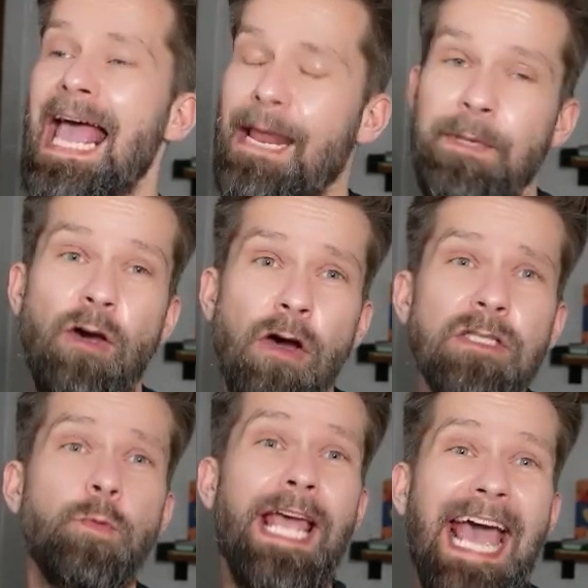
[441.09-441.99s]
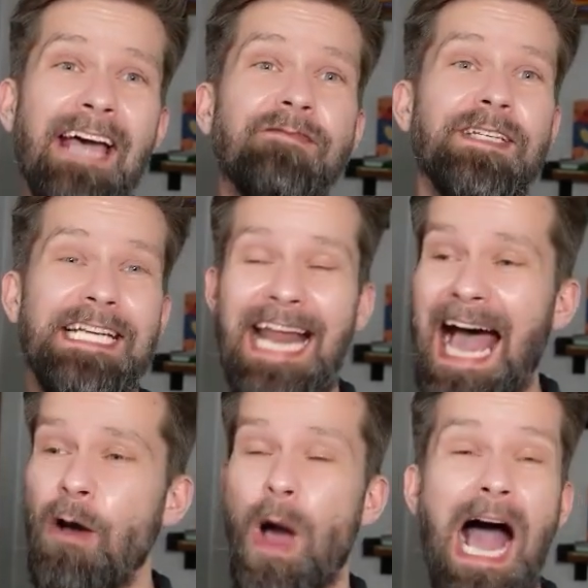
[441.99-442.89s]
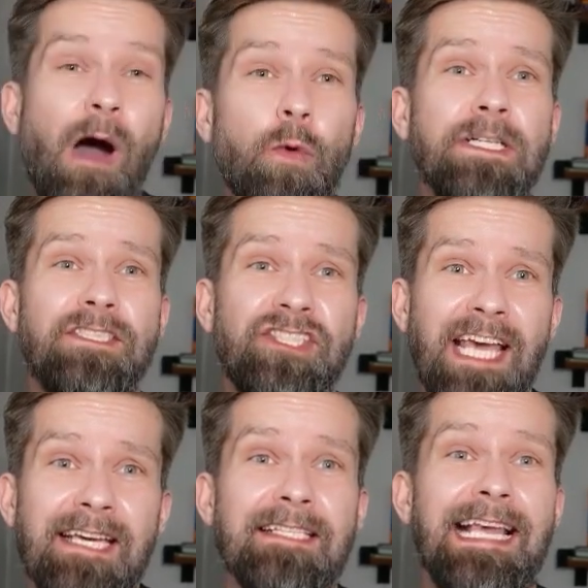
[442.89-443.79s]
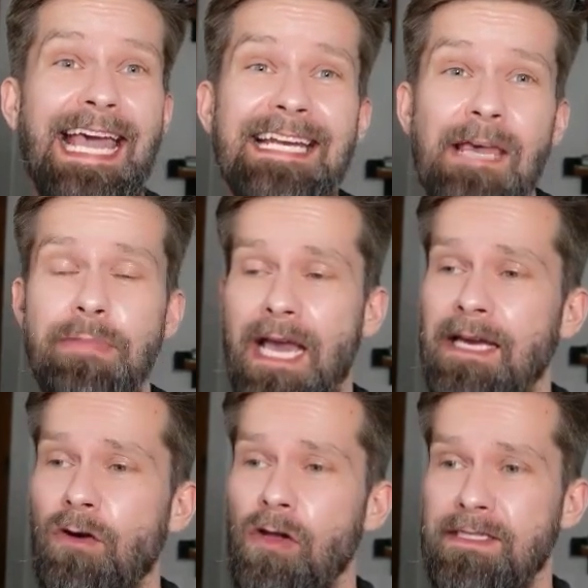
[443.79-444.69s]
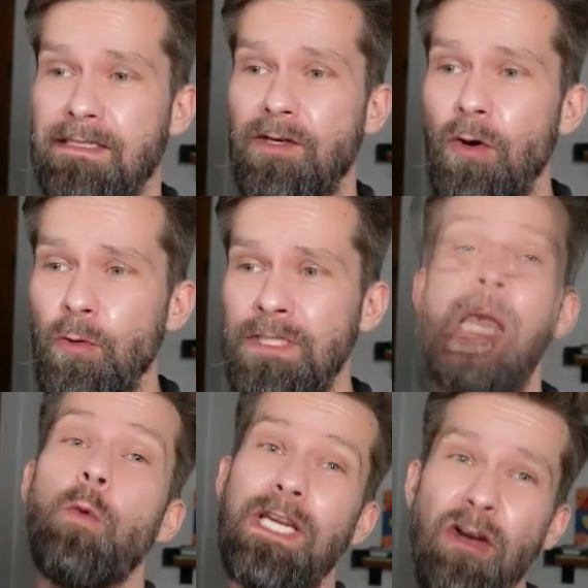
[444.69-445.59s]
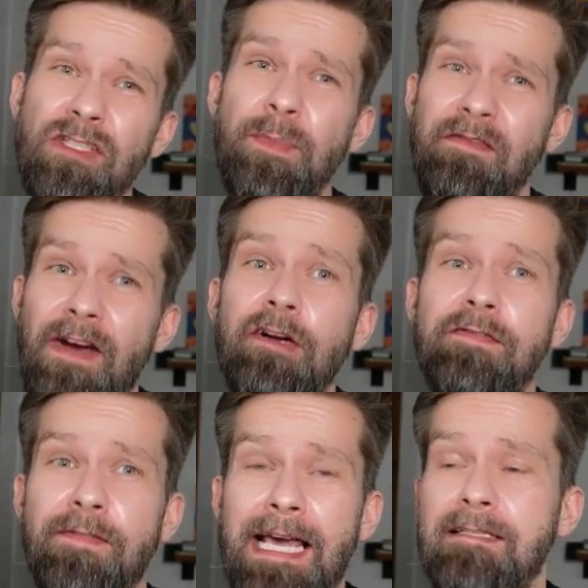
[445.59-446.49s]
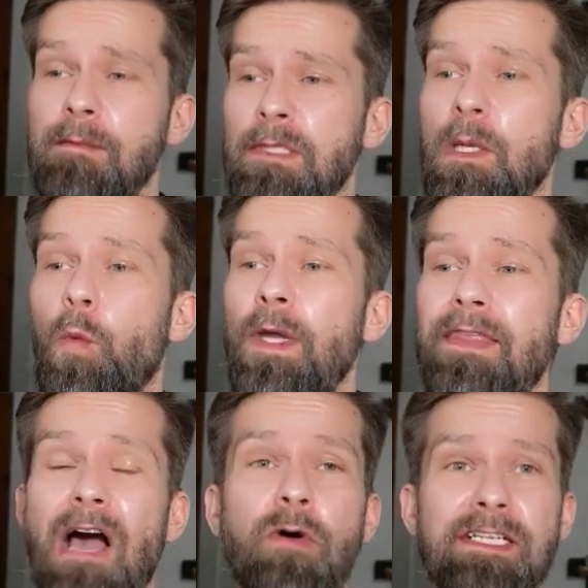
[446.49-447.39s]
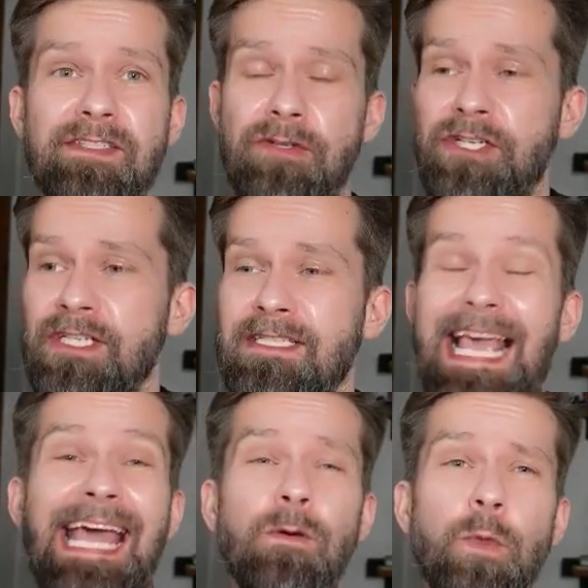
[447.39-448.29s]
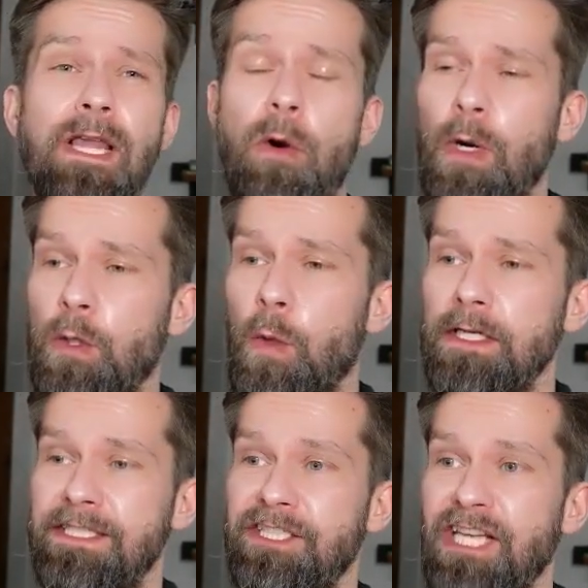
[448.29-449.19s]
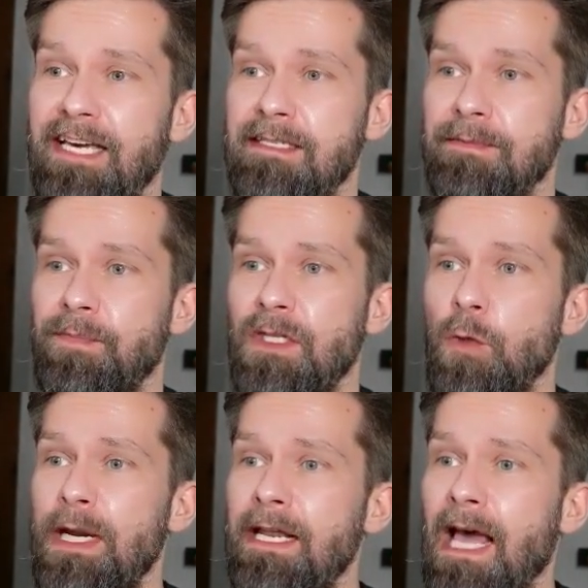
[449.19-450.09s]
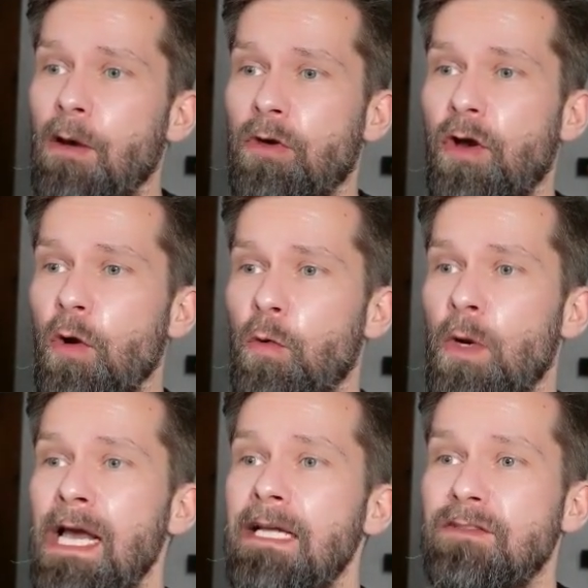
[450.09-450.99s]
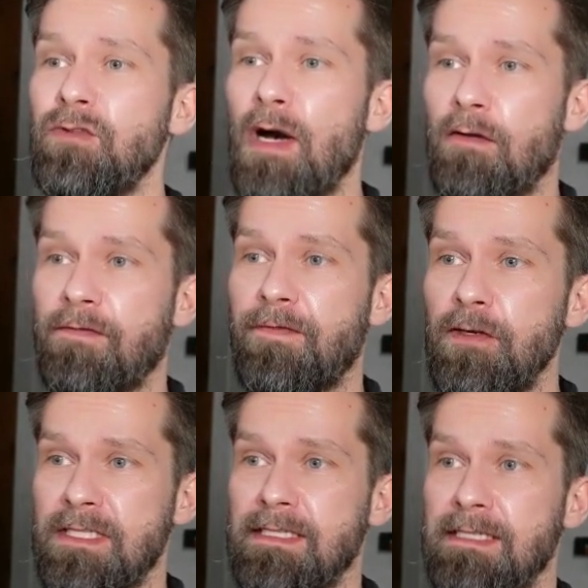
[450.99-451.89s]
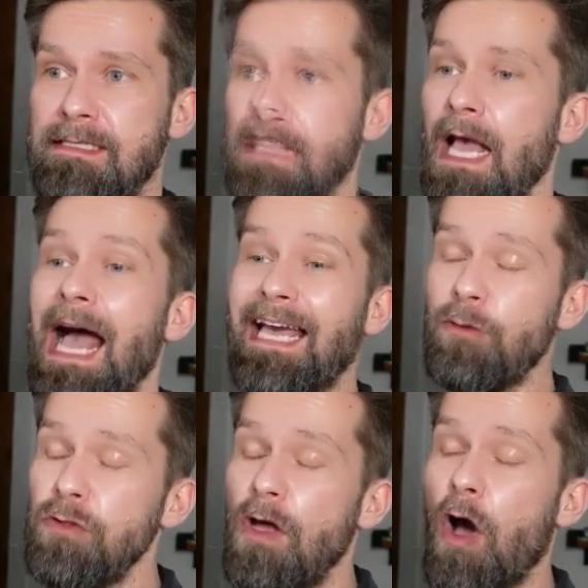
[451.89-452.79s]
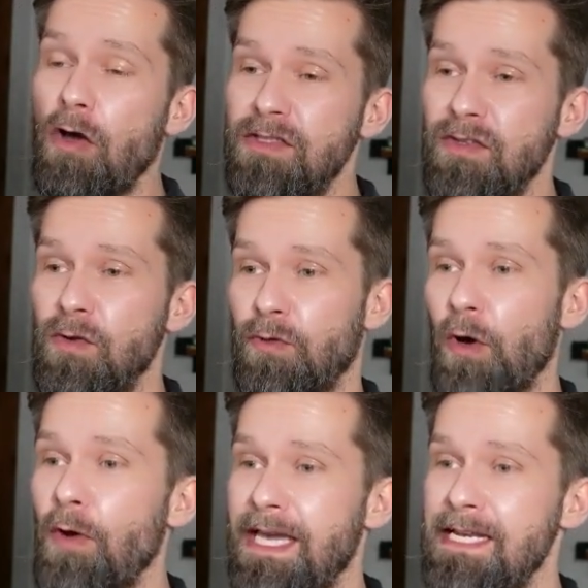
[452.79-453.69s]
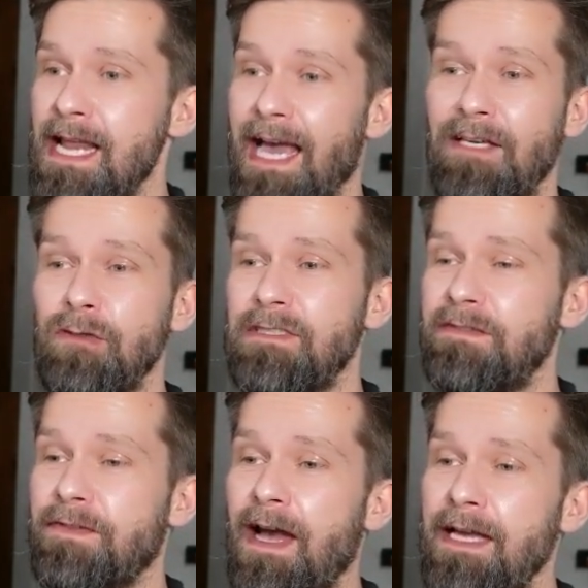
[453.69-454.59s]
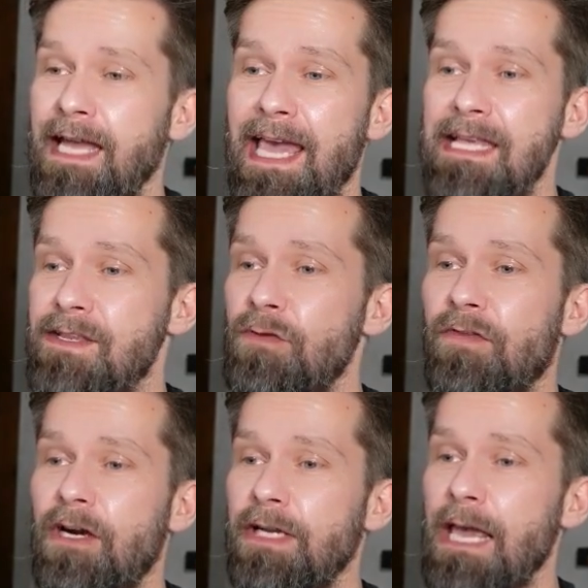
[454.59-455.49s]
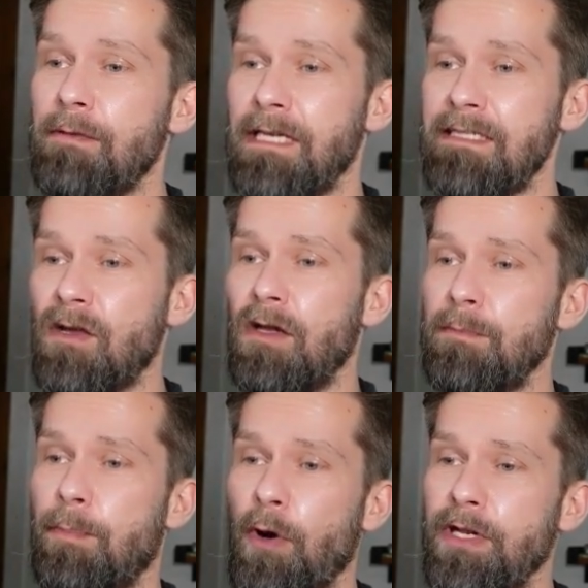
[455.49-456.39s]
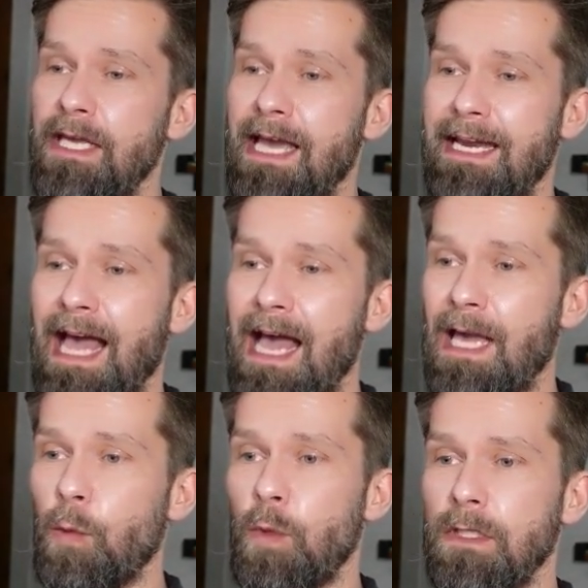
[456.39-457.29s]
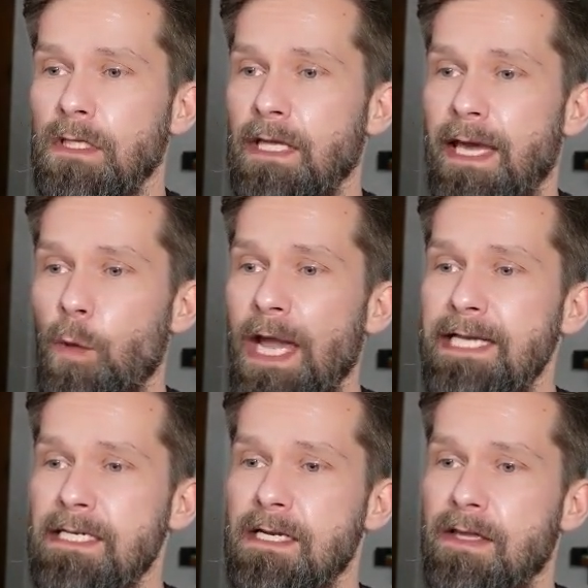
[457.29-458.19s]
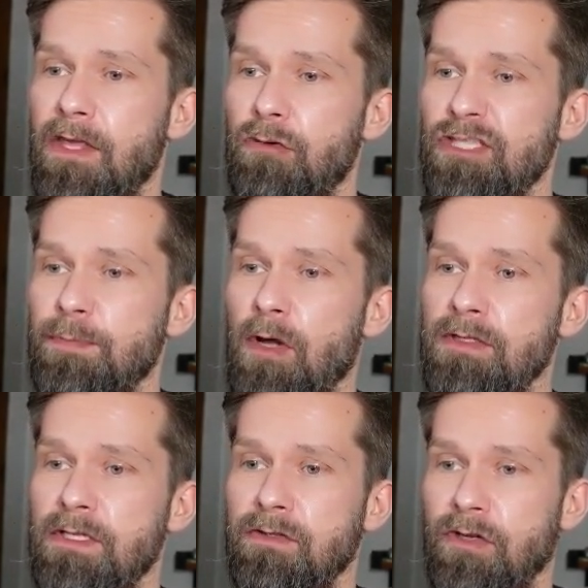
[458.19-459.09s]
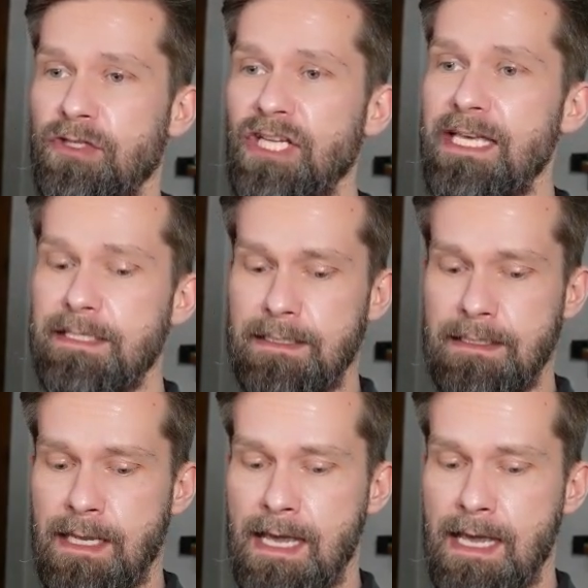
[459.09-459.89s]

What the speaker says: And because we have now our checks and API calls in code, we can also be very flexible with our assertions and with our quality checks. So when I now go to our first step, I could also go in, I could define a new variable, let's call it body, and I will await the response.json.